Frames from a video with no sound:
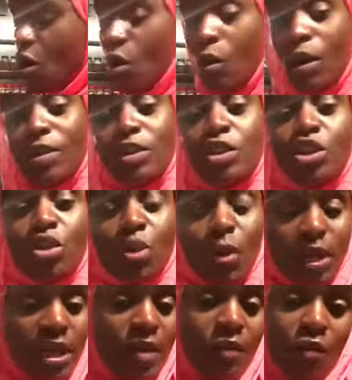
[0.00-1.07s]
on the
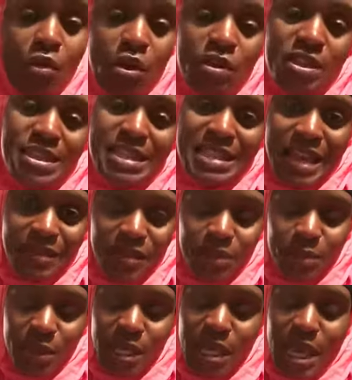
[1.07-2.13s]
24th, 7
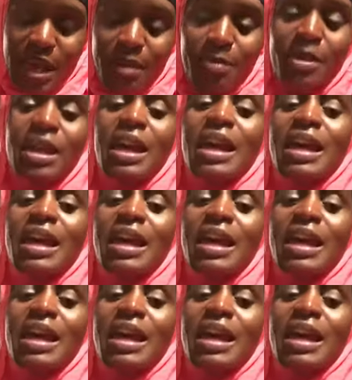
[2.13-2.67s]
p.m.